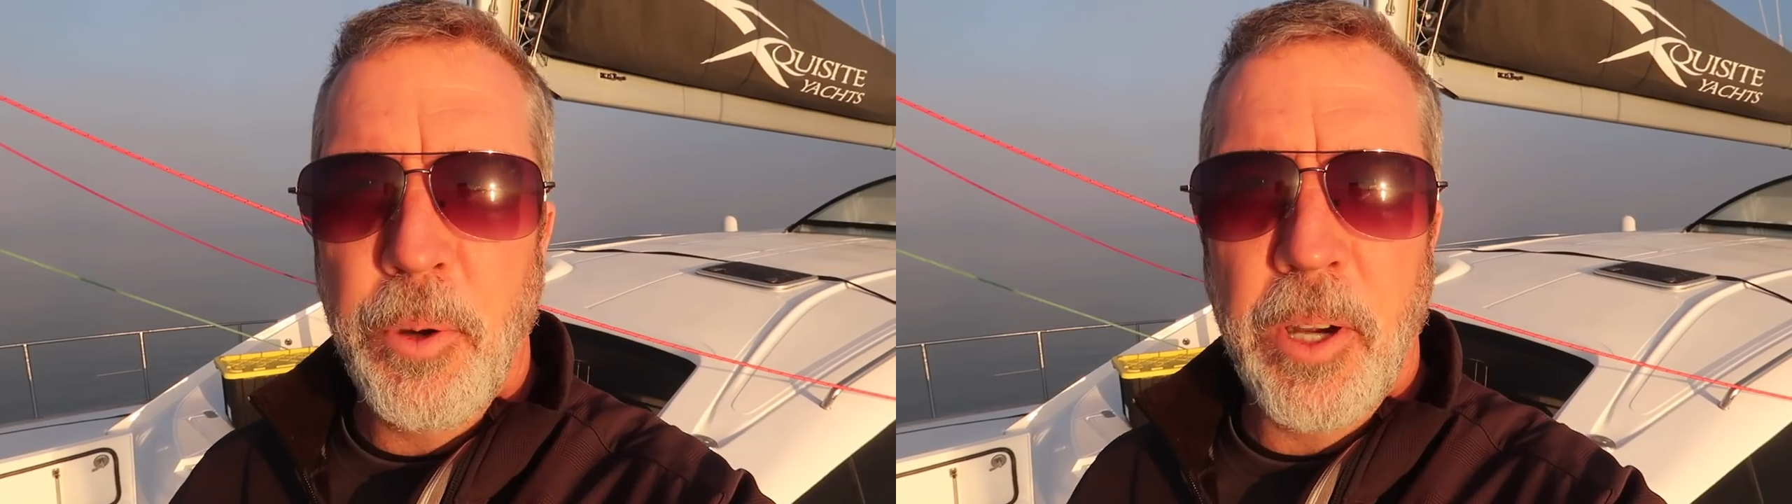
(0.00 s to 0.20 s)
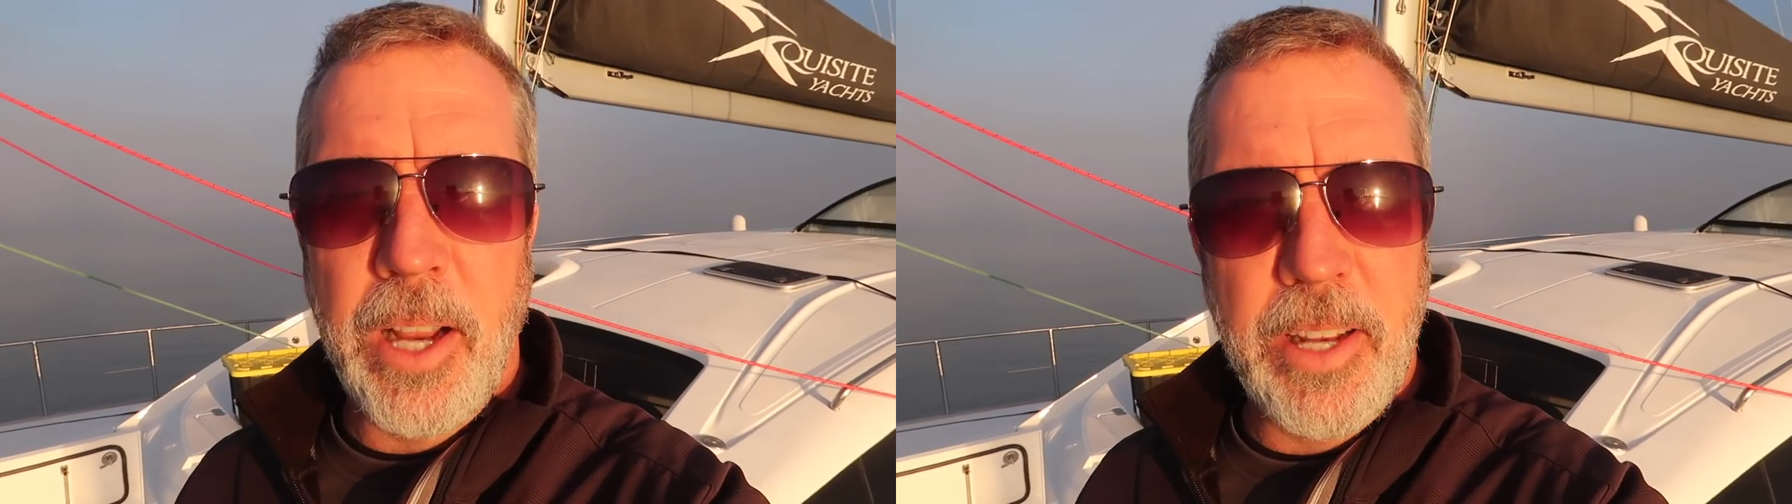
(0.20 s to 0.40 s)

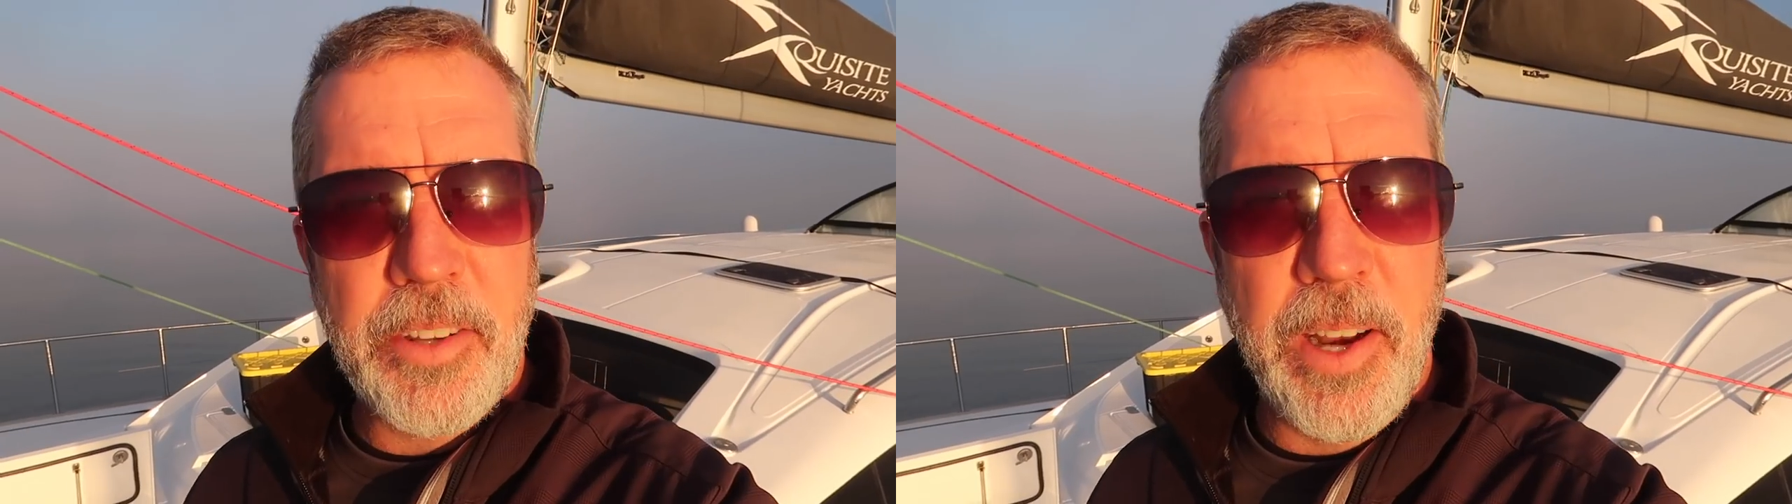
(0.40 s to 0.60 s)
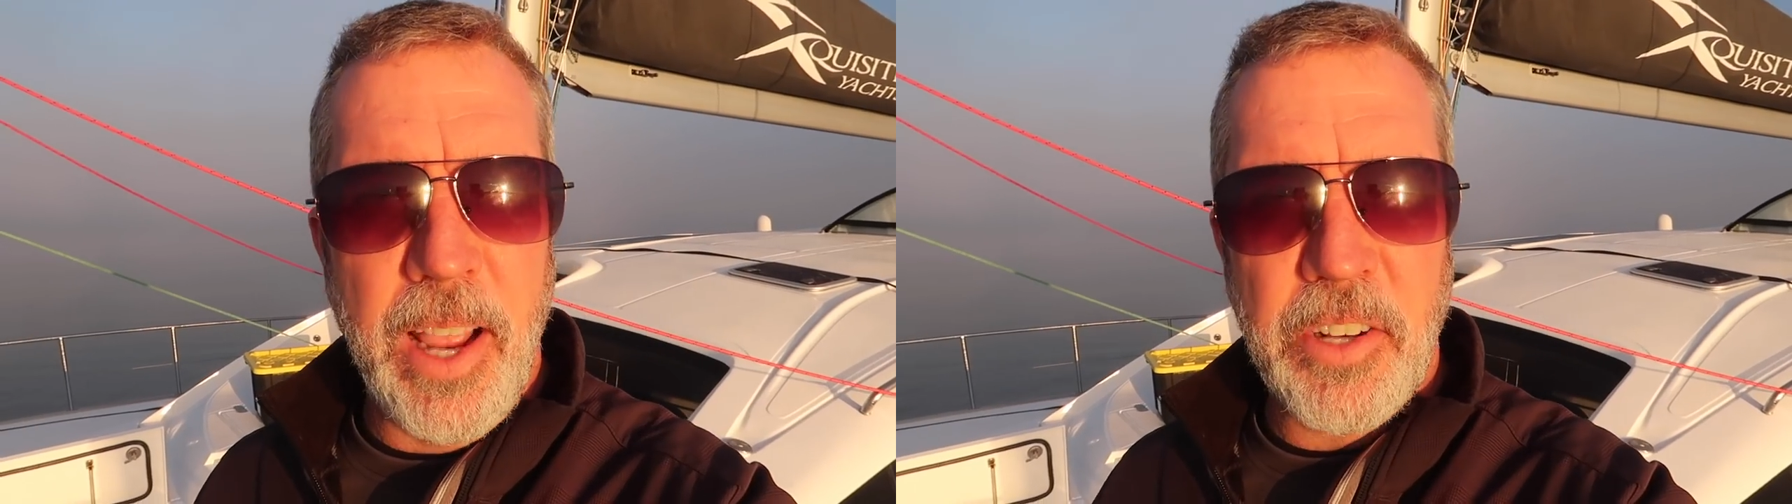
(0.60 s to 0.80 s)
tour guide
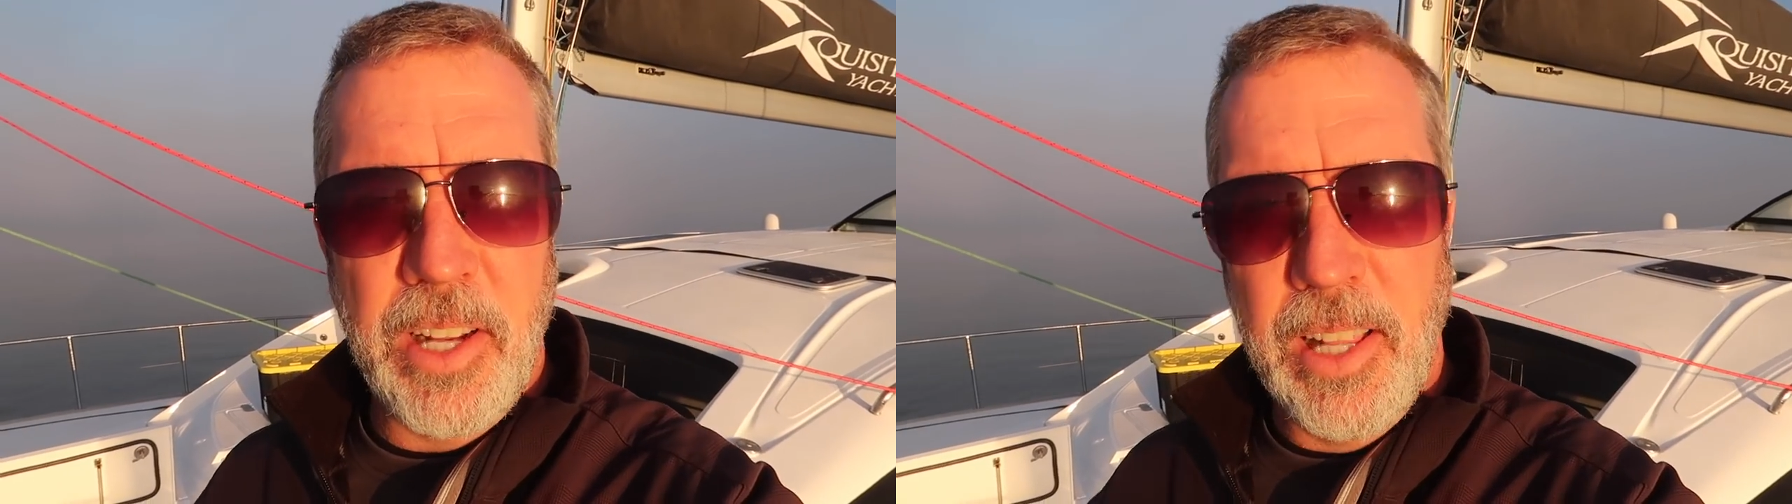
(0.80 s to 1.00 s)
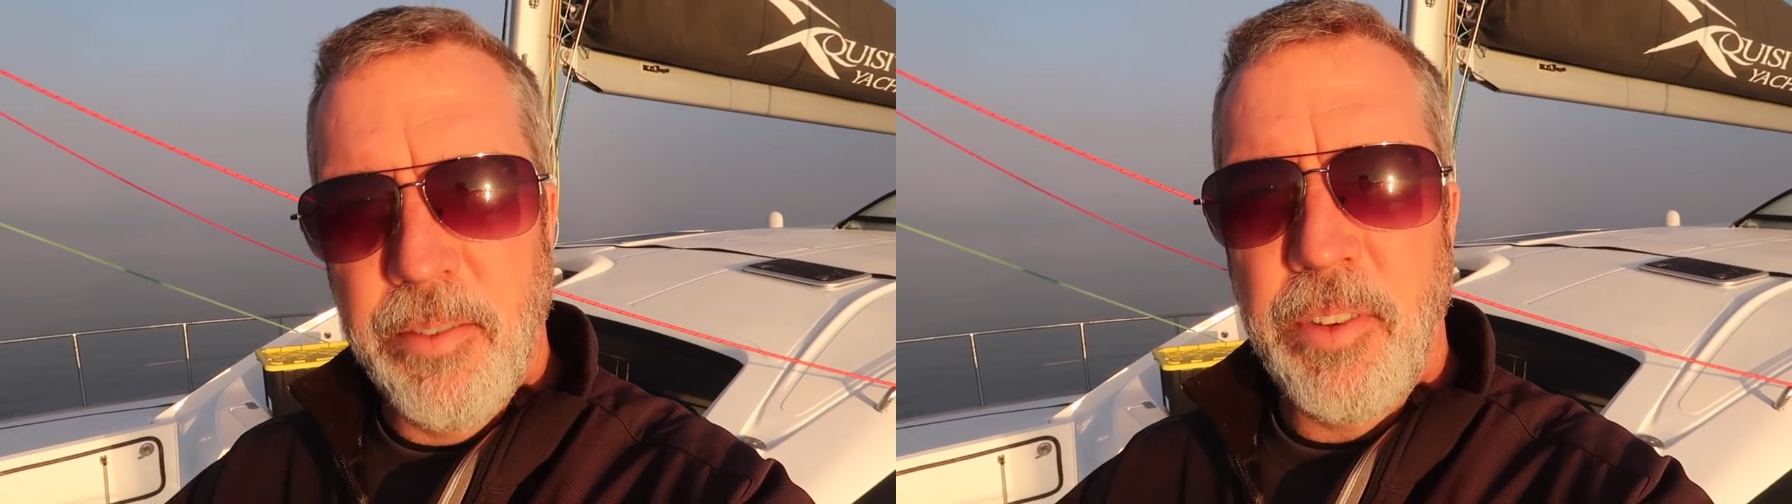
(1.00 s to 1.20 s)
yesterday
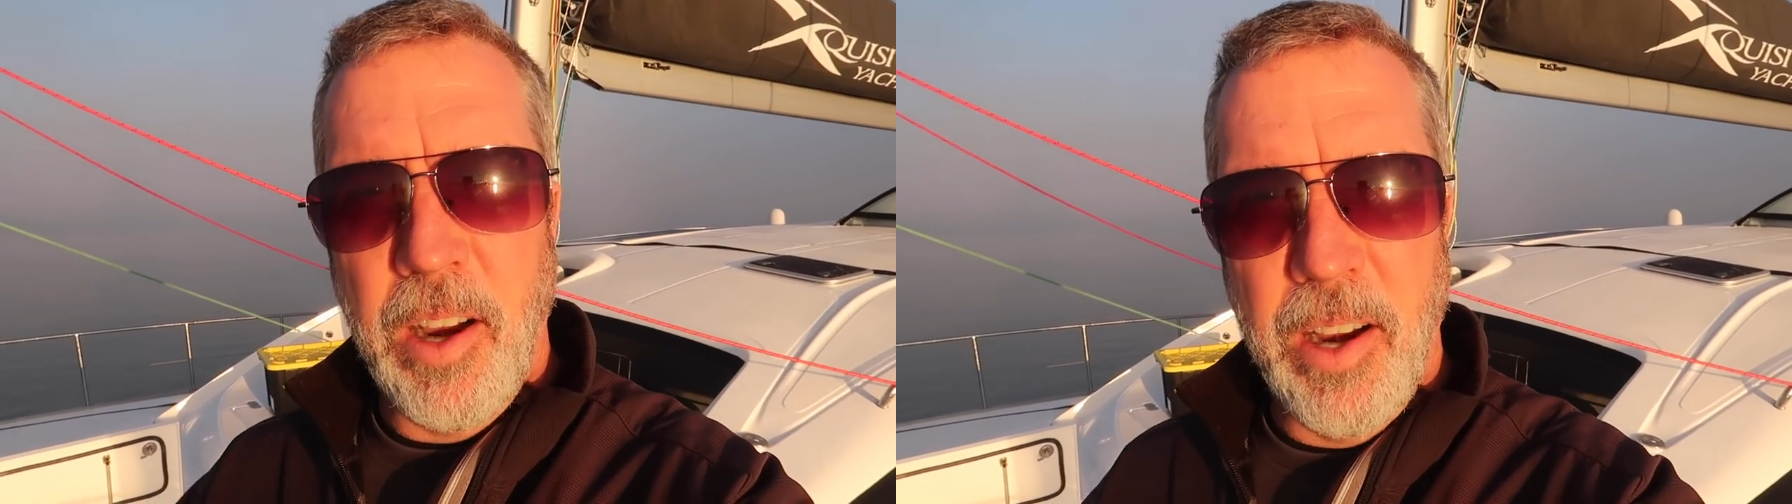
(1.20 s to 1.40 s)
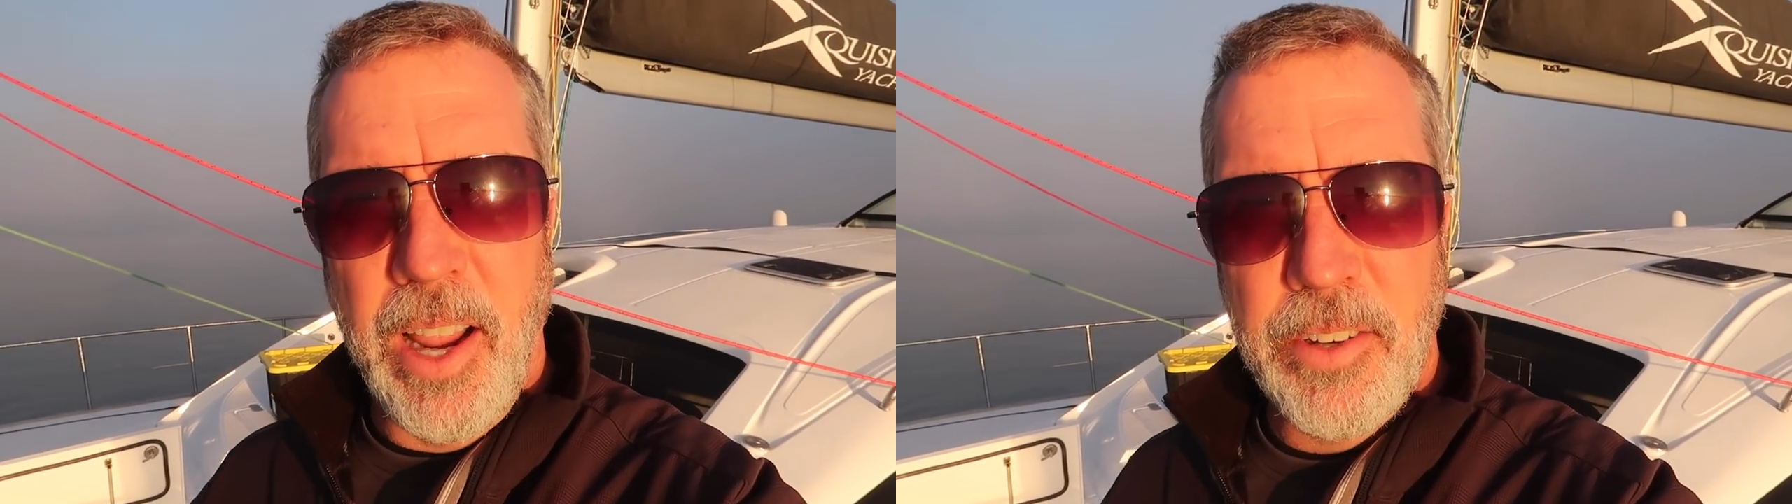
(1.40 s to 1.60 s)
actually lives
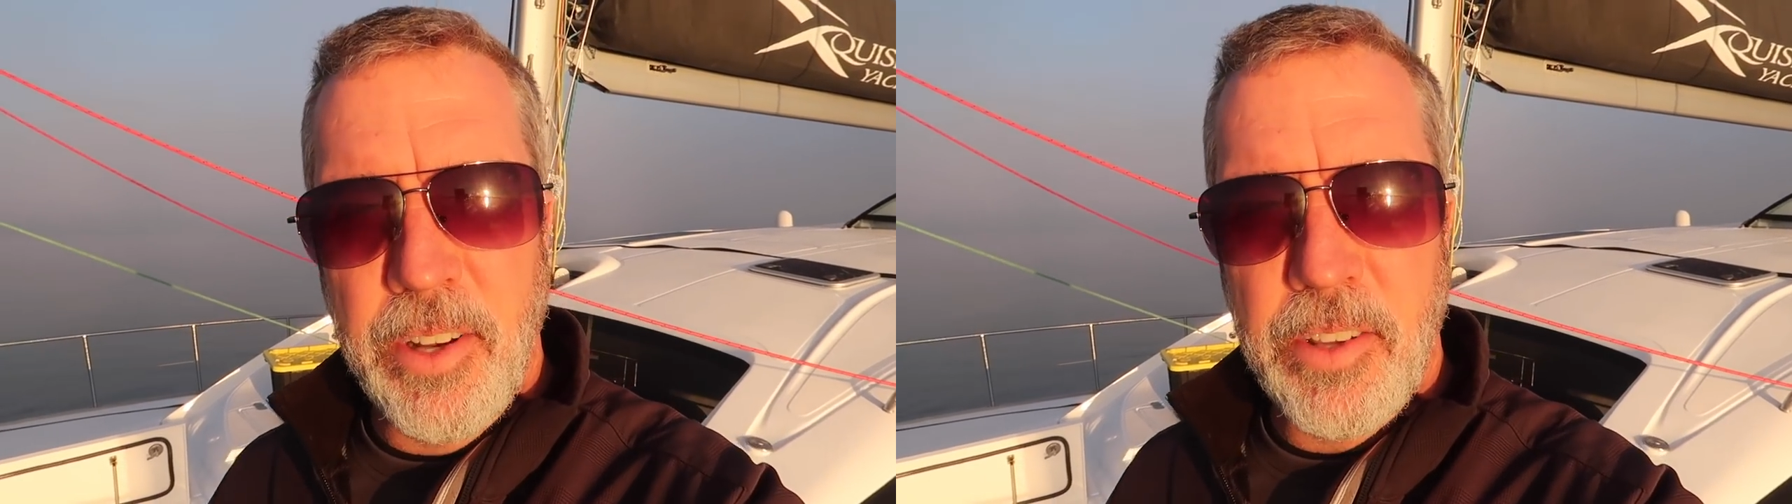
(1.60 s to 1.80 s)
there and